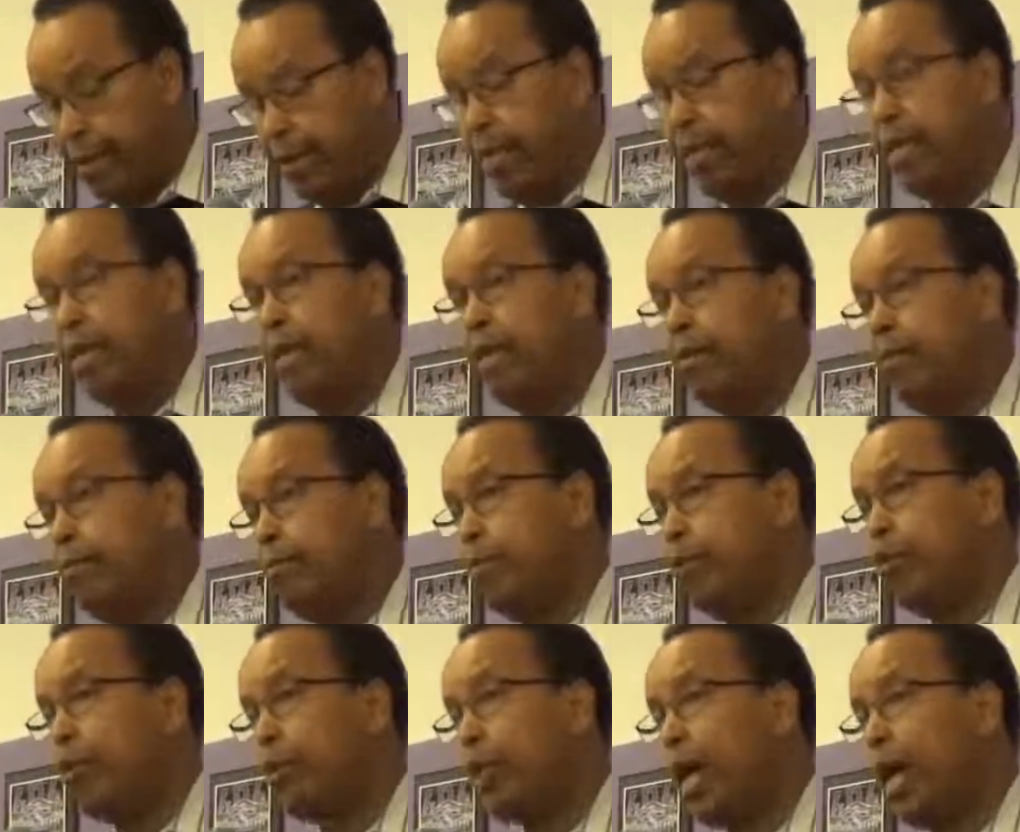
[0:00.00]
the
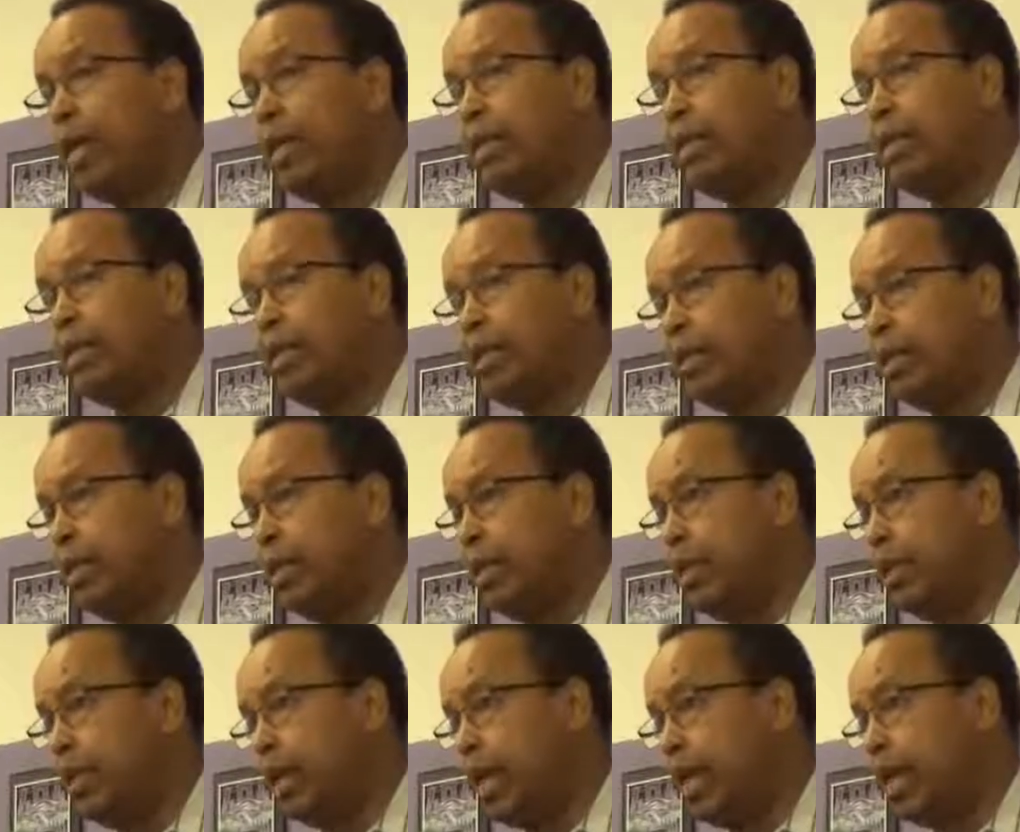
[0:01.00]
brutality
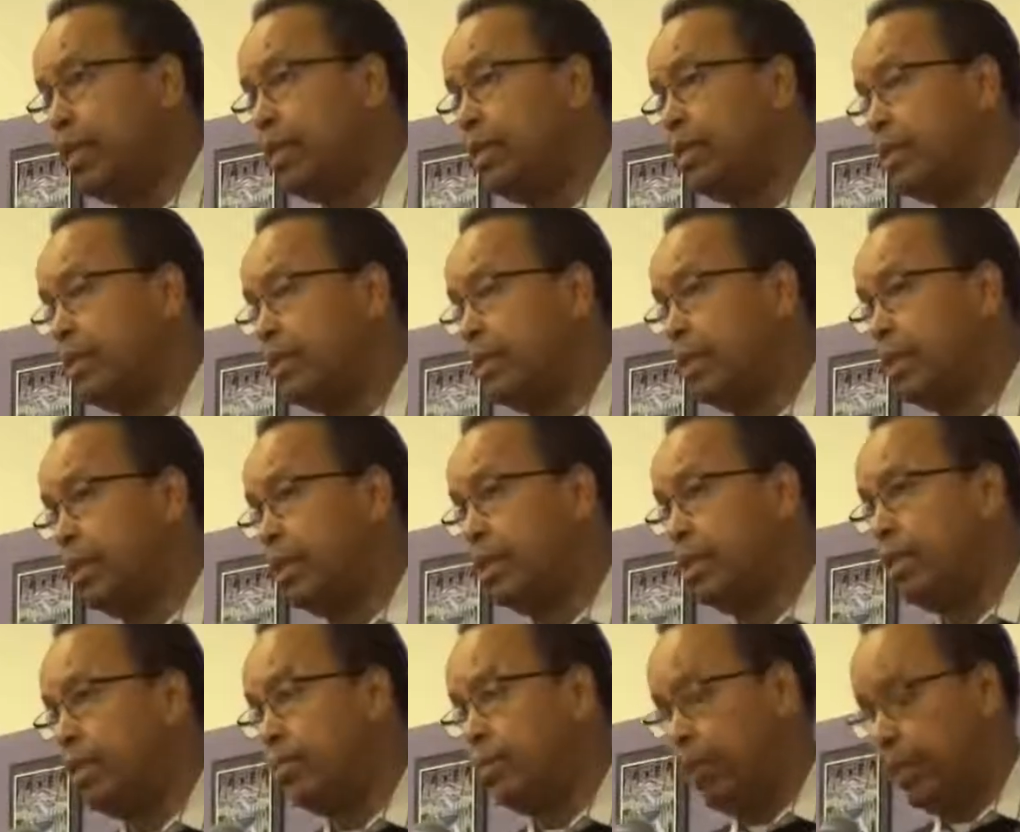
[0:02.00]
the current
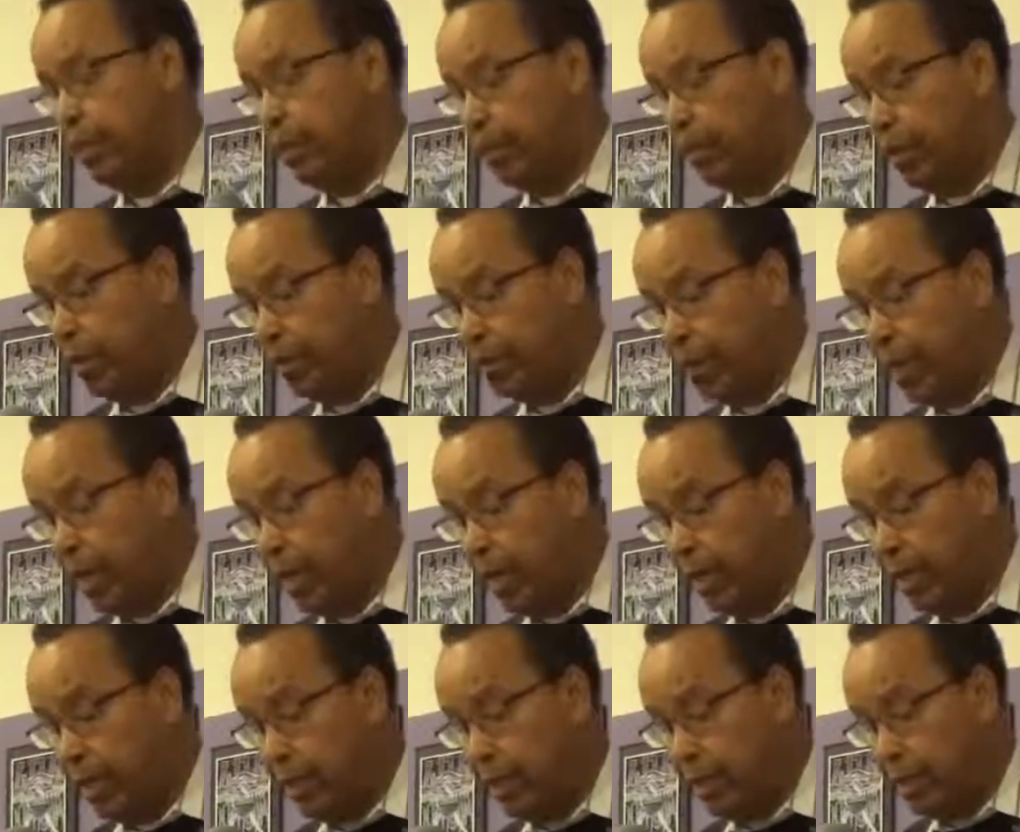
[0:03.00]
regime in Ethiopia
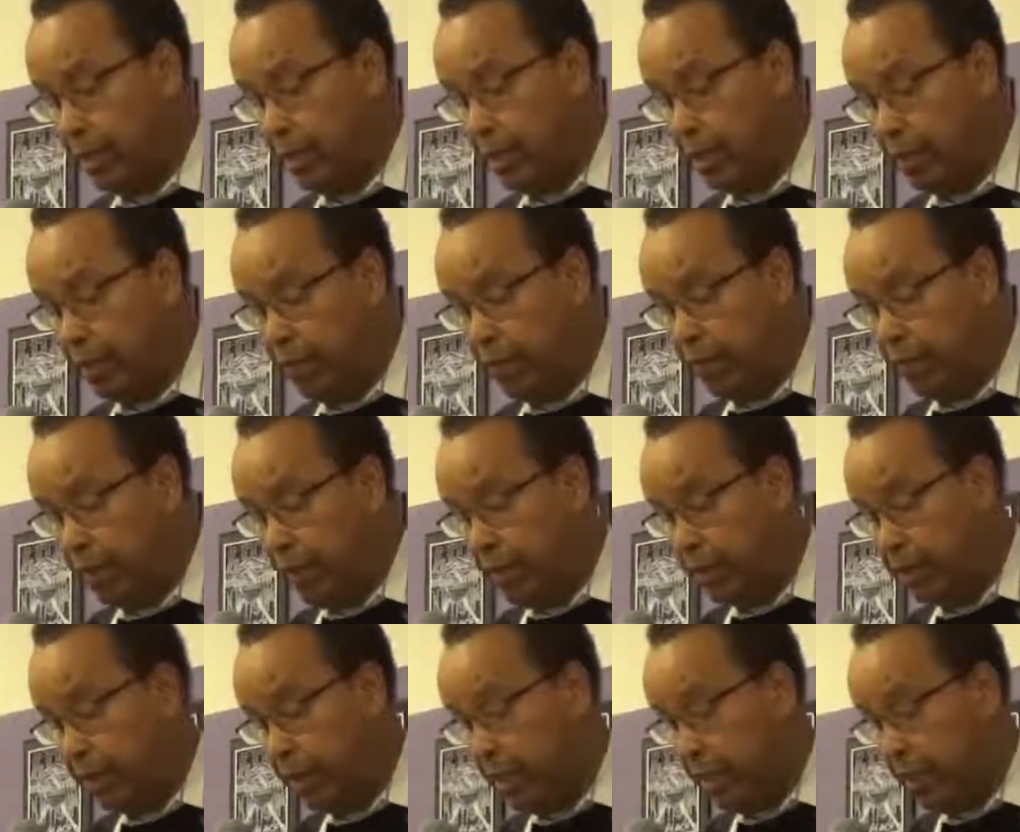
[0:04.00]
is
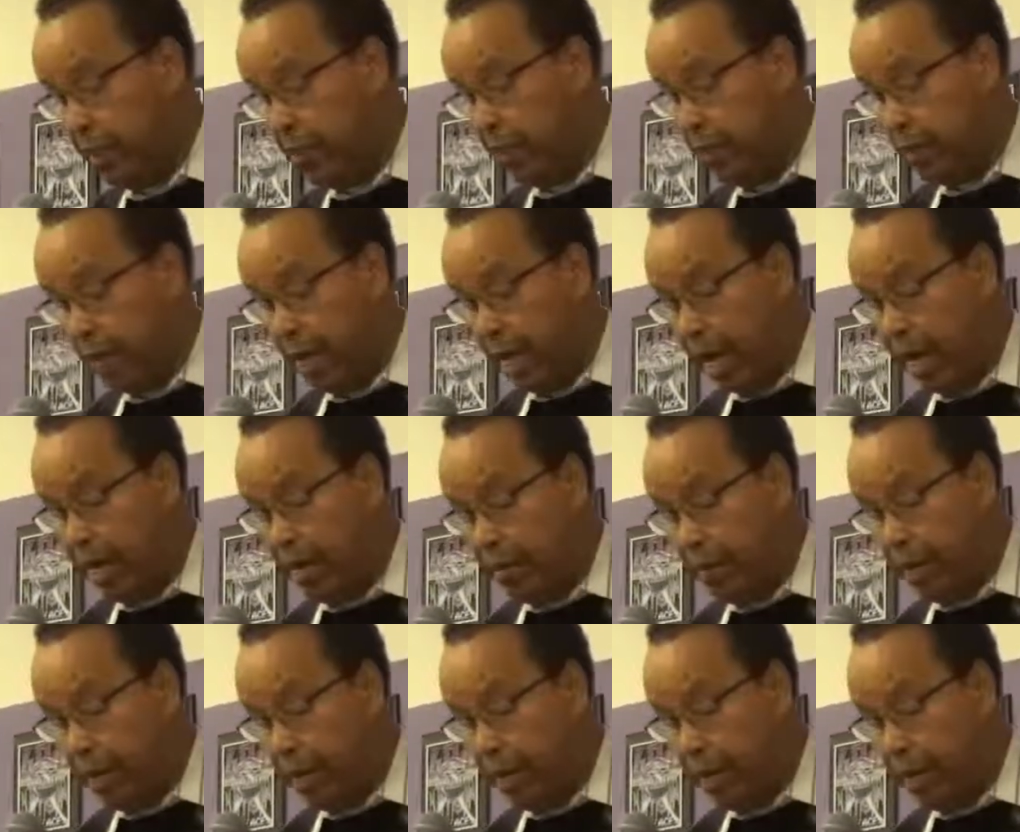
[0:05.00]
inflicting on young